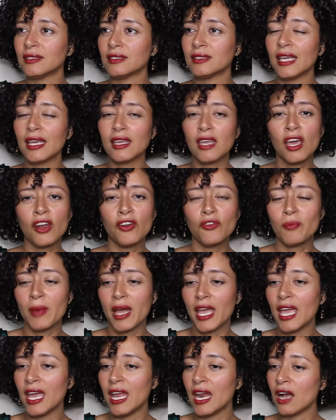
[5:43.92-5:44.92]
take care of my
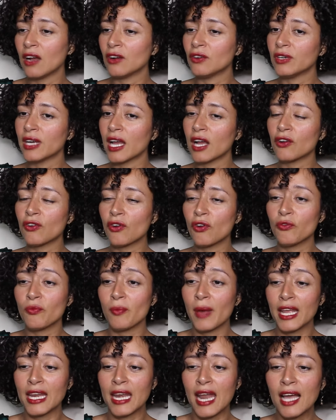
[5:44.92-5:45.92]
hair. I'm gonna grow
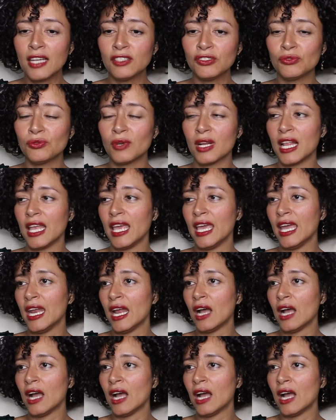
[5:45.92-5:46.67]
my natural hair.